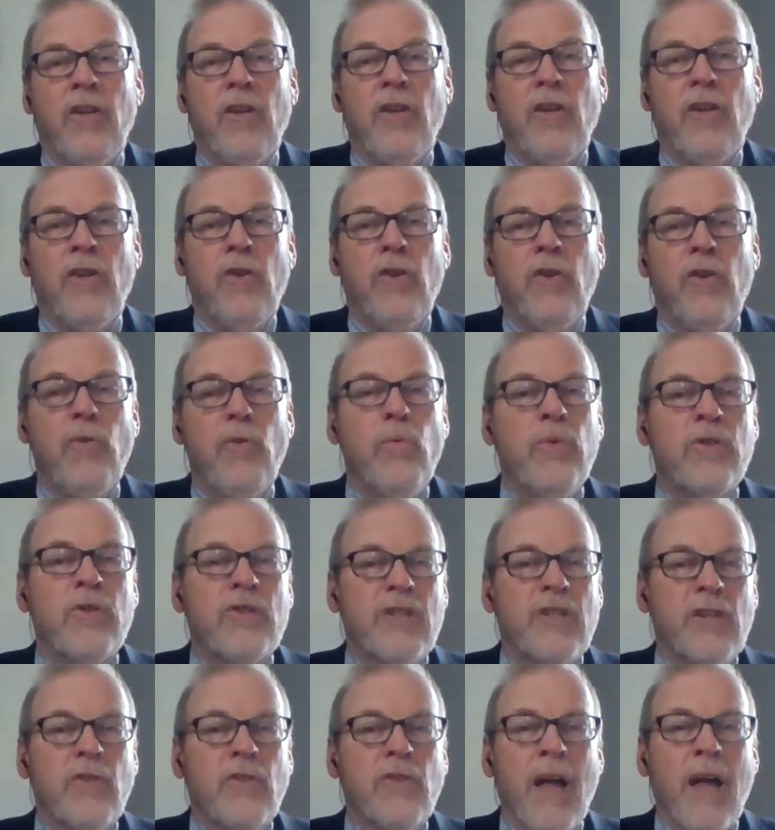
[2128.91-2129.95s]
You would
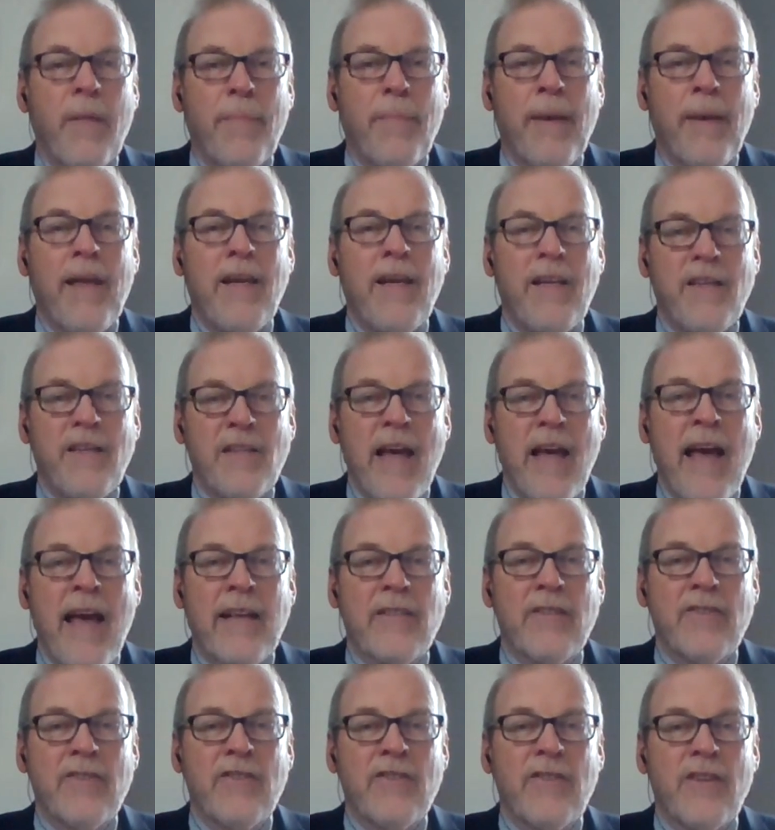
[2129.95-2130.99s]
still not pay any
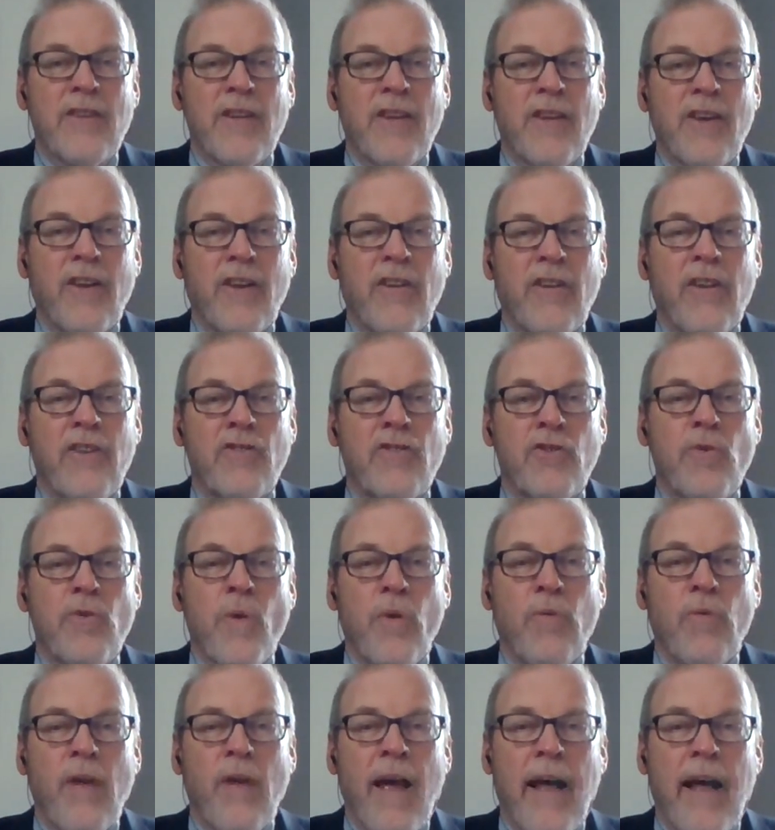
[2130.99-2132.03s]
taxes unless you
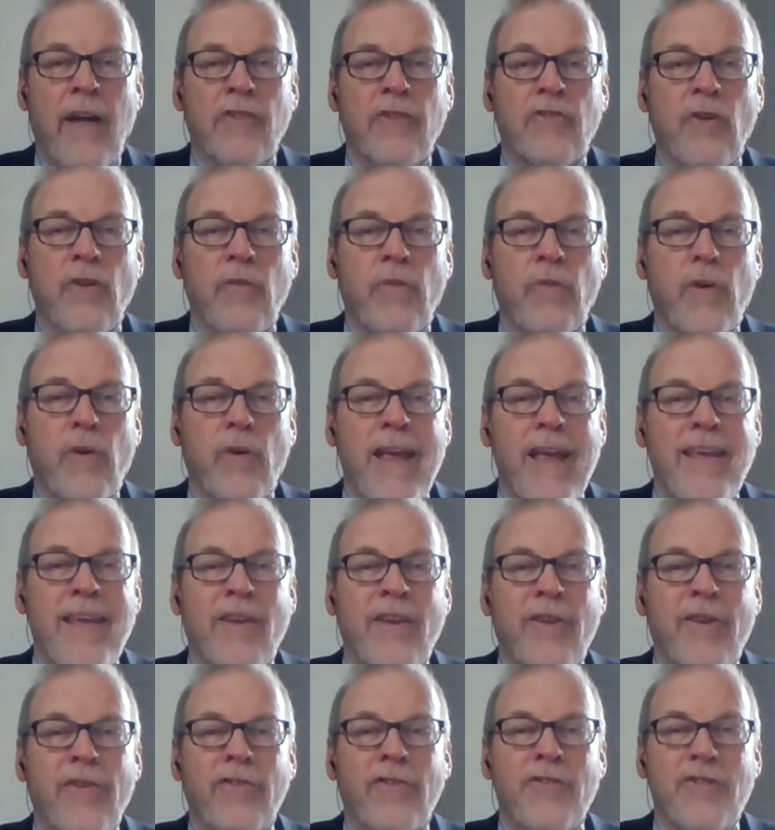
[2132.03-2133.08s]
owned a house over
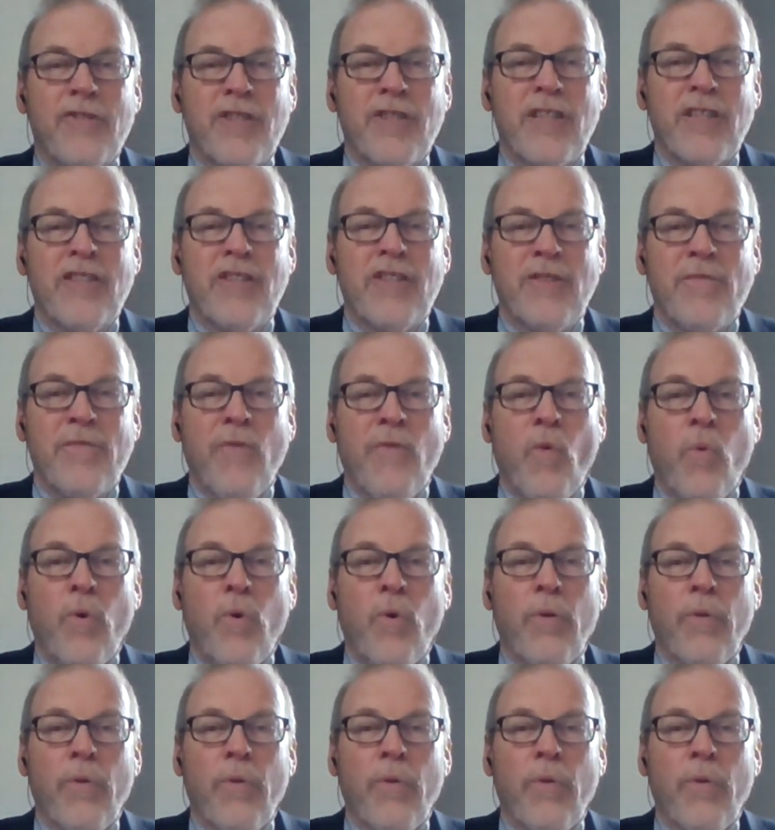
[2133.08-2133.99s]
$864,000.